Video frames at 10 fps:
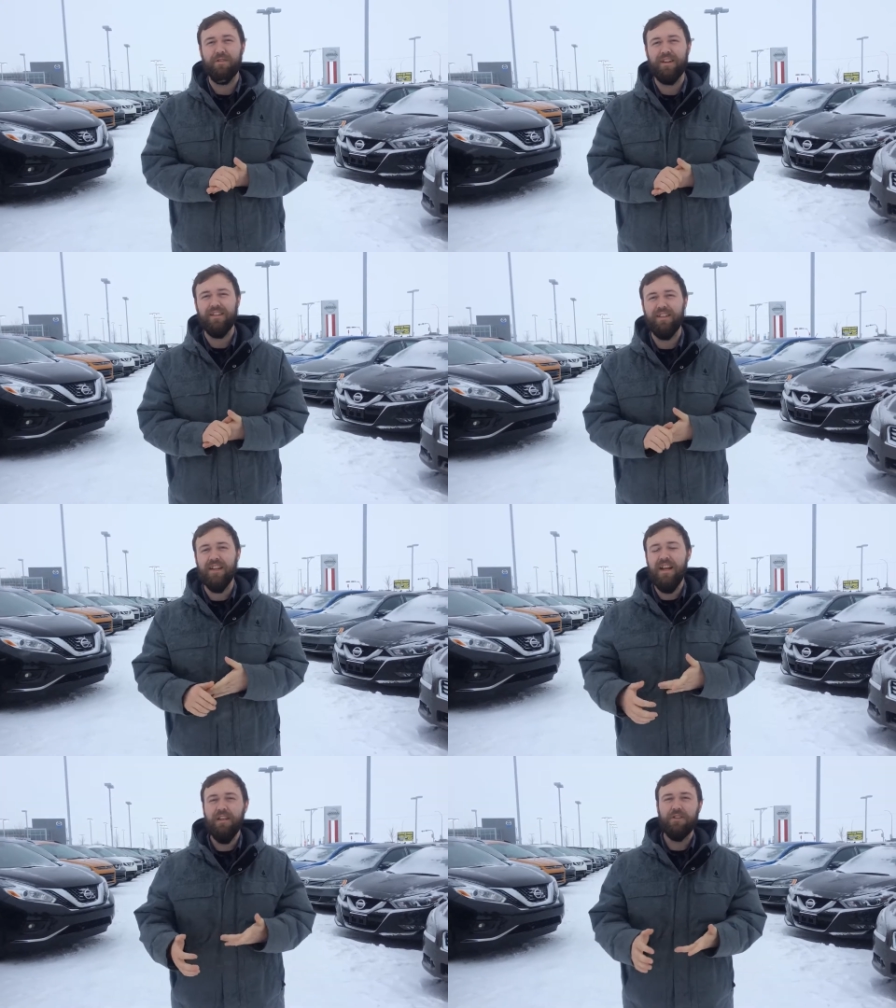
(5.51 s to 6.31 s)
quickly,
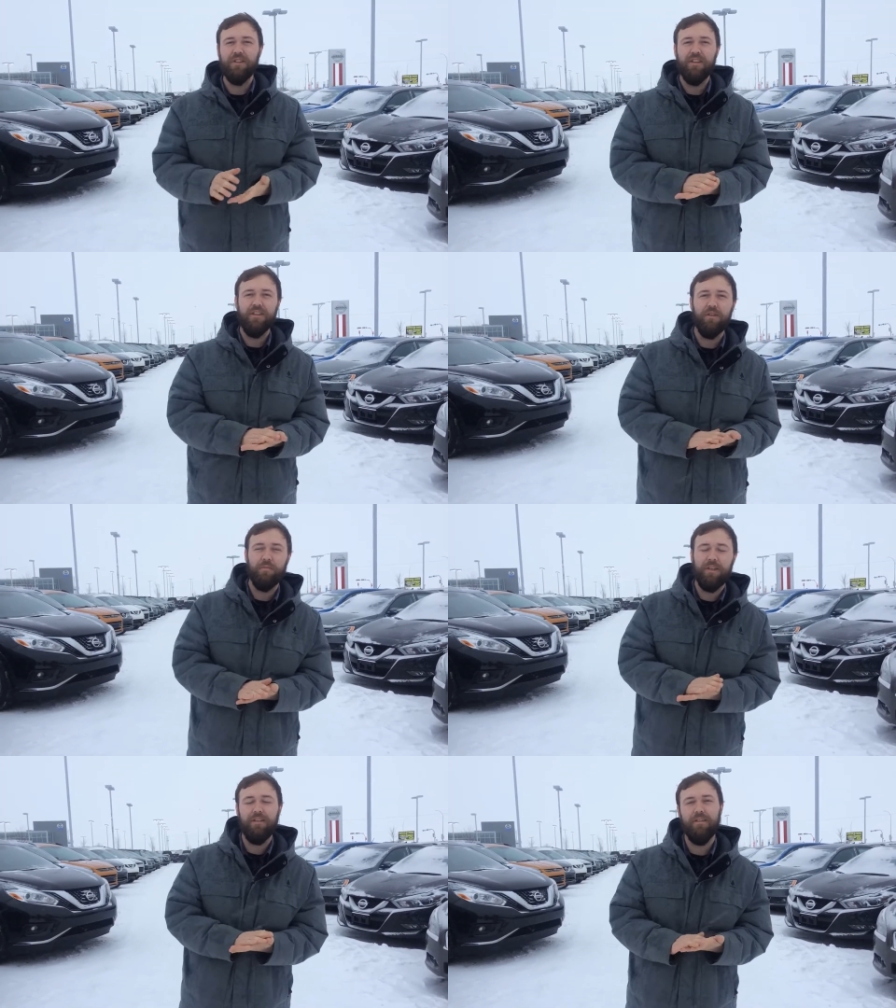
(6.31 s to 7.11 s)
show you who'll
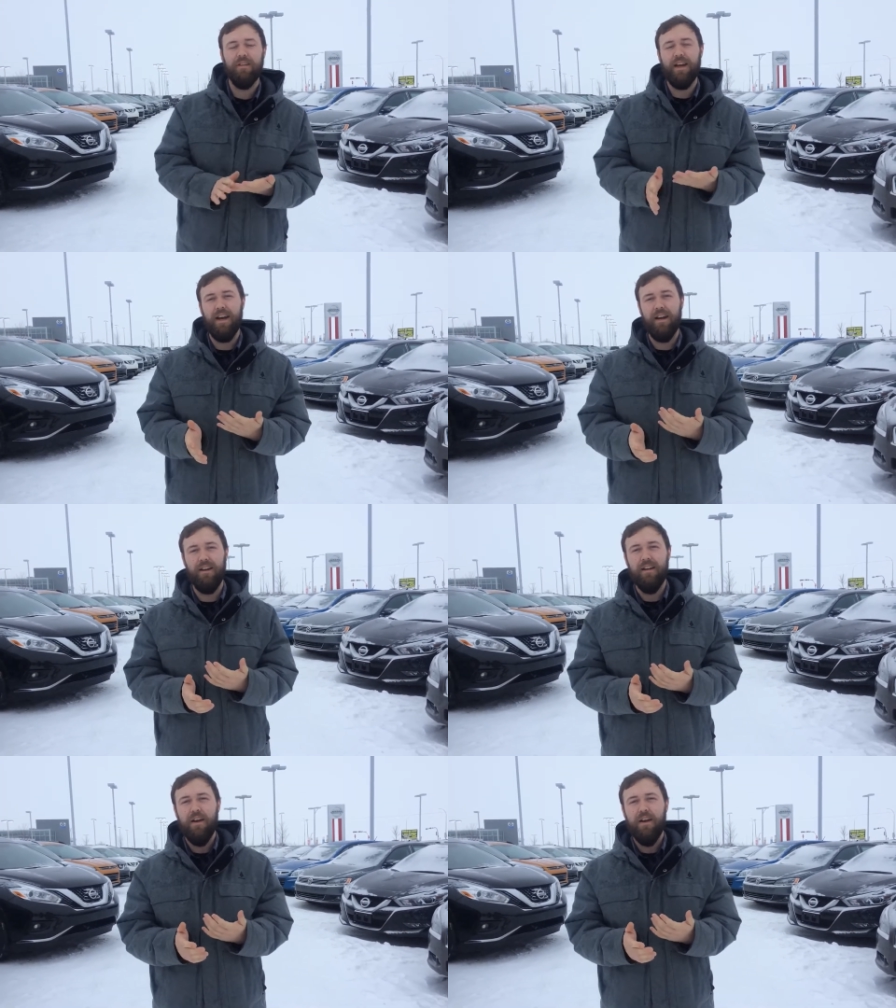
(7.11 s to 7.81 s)
be the, uh,